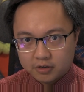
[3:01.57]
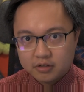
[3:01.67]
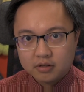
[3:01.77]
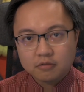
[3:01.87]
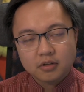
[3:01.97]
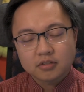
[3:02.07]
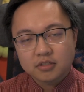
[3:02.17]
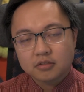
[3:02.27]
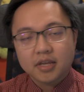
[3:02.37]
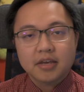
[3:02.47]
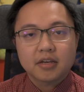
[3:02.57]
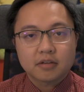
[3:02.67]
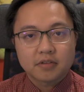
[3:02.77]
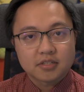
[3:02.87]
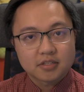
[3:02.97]
You can still take it
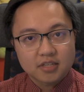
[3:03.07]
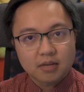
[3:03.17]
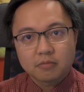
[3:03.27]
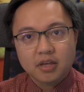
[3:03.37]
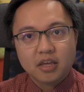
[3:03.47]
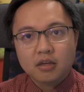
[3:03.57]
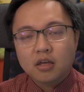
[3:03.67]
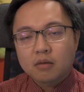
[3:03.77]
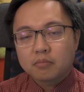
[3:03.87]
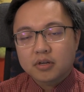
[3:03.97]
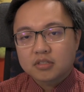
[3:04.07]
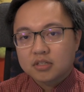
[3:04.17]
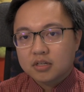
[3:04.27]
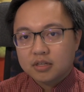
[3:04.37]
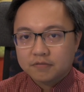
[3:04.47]
if it's the same day, but
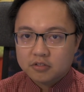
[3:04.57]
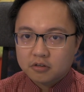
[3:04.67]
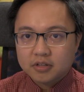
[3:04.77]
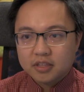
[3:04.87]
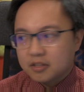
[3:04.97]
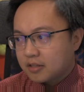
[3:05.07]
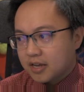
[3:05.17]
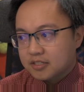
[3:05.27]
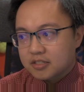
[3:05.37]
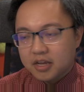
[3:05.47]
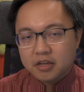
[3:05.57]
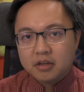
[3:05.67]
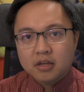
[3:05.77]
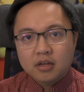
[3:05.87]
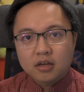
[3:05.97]
if it's already the next day,
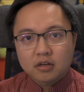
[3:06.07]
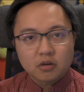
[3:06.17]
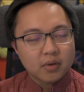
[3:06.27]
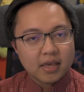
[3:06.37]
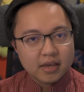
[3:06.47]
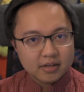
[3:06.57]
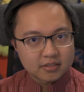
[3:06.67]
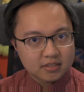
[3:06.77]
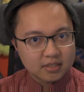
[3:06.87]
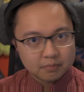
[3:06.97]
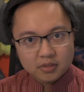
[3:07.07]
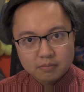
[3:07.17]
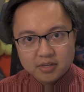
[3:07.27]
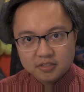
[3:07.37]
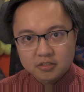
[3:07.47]
go ahead and skip the
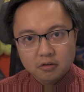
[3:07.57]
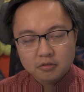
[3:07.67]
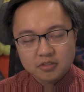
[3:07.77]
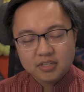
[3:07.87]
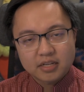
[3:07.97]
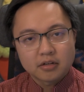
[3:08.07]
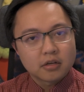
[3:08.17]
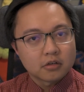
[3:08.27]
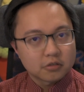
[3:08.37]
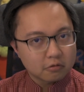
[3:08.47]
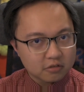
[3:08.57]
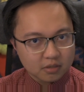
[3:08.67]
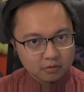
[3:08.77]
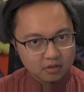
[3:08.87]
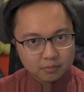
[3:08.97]
missed dose, and don't
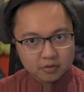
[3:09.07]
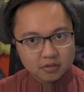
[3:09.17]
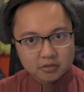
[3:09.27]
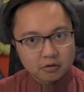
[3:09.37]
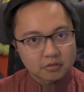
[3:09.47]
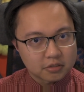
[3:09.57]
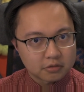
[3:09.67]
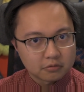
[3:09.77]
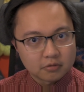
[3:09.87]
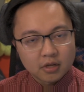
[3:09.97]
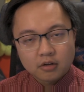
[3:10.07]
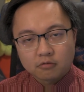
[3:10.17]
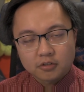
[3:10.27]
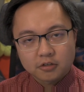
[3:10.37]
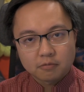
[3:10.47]
double up on the dose to
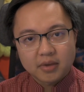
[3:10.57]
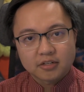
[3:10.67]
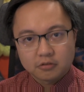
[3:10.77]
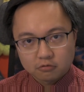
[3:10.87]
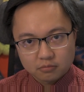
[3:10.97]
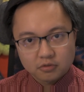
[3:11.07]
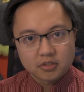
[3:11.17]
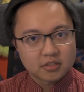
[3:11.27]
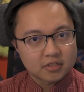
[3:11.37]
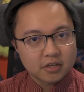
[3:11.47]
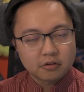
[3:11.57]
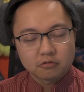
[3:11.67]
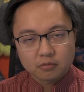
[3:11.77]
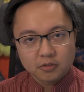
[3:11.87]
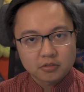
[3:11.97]
return back to normal. Just take your
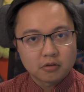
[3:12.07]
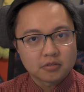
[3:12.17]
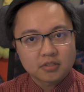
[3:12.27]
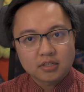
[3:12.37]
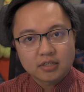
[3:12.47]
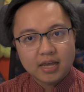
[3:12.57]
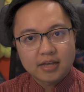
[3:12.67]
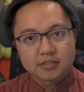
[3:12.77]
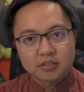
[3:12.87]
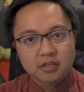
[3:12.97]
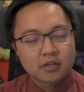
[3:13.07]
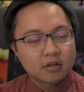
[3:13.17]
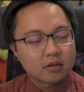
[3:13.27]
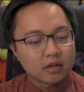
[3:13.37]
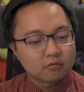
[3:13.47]
normal dose as
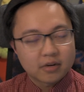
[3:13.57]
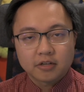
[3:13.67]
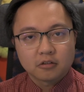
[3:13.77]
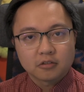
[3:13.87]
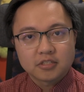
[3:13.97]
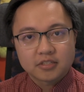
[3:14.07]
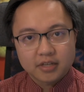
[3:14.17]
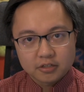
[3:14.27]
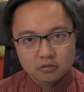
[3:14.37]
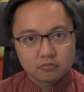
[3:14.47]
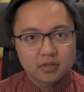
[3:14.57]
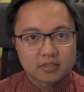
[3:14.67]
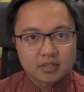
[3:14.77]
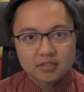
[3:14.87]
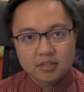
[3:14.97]
regularly scheduled once
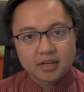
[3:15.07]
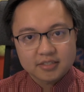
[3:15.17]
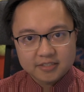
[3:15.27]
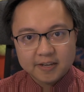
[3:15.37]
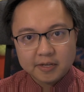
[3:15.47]
it's the next day.